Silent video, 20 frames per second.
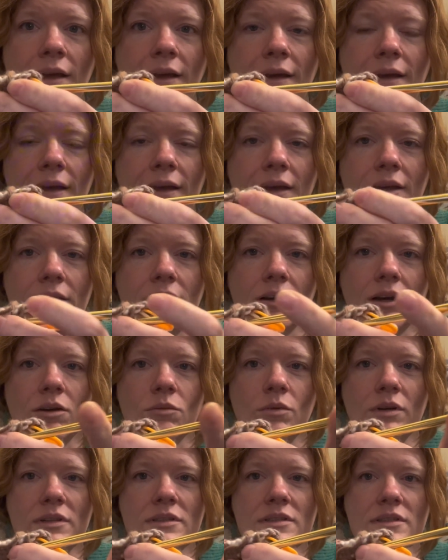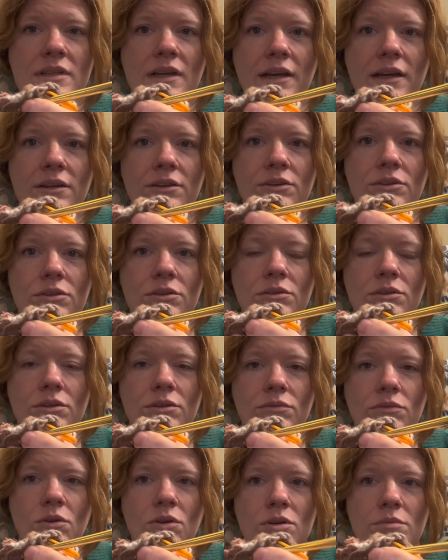And on one side, you do your
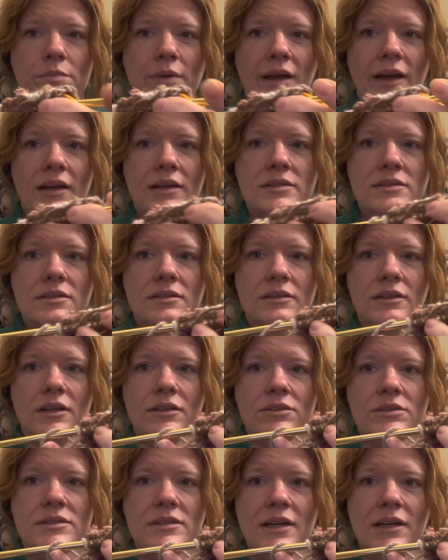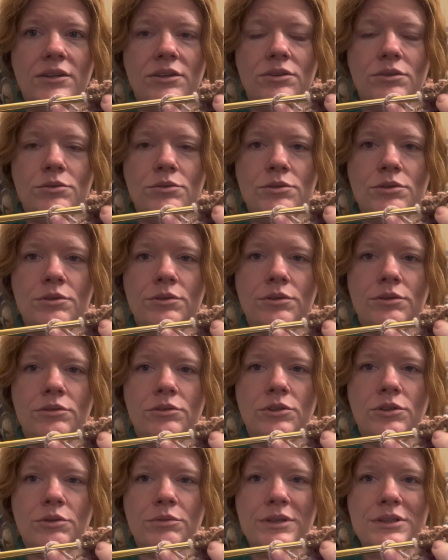forward pass, on the other side, you do
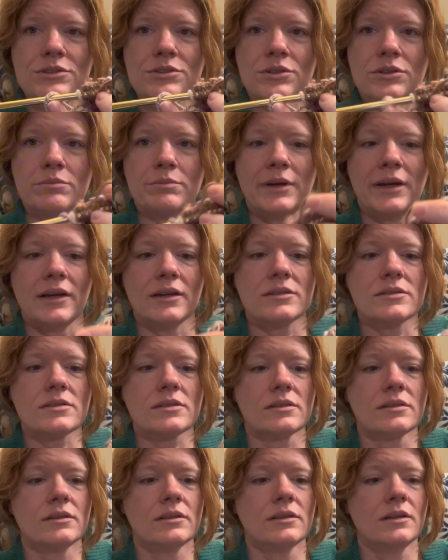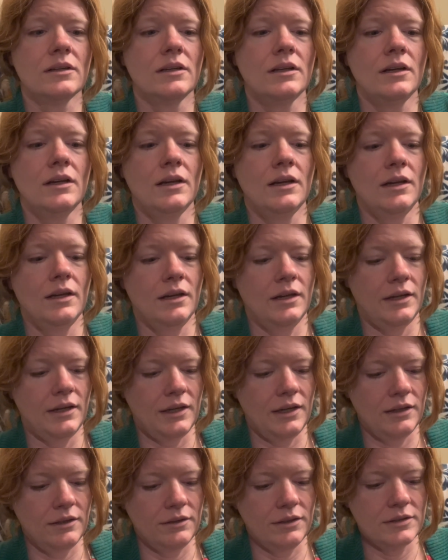your return pass.
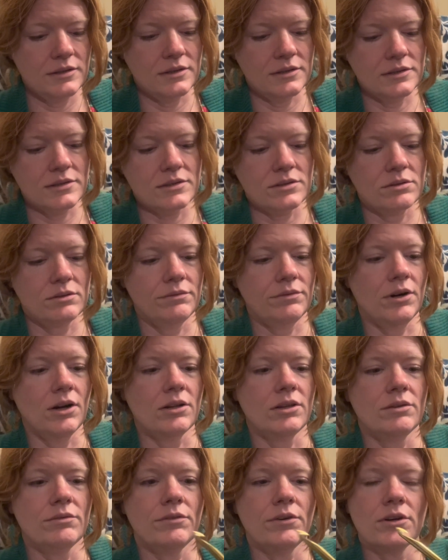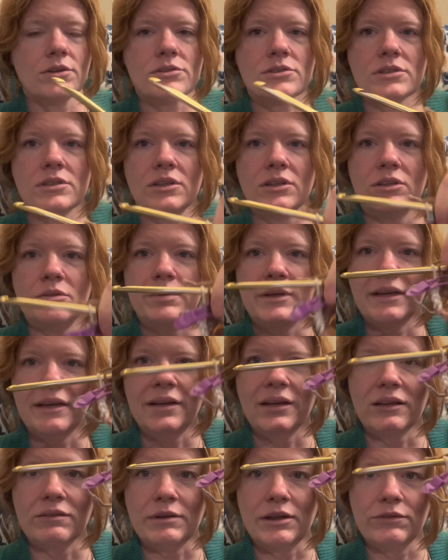And this is so far the
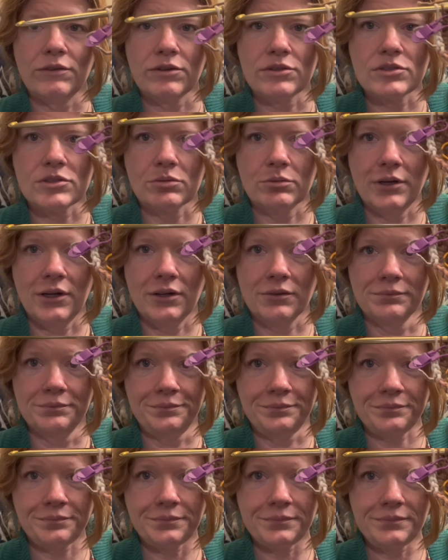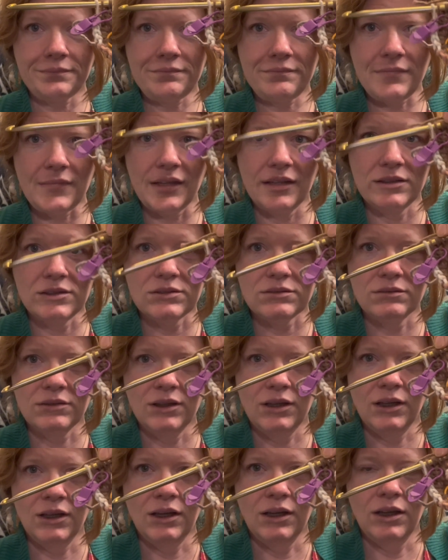beginning of my first square. It
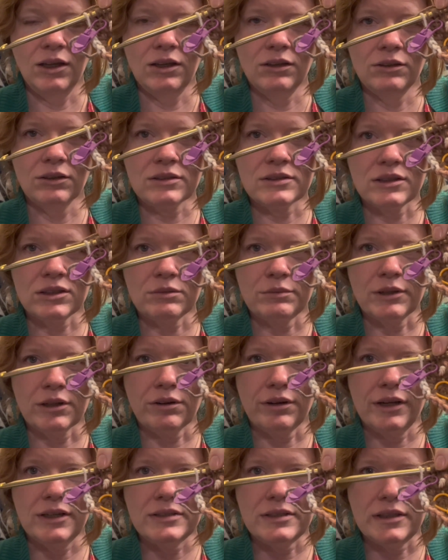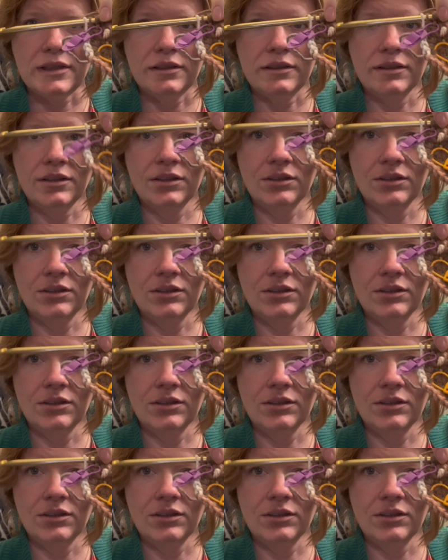looks a little bit crazy.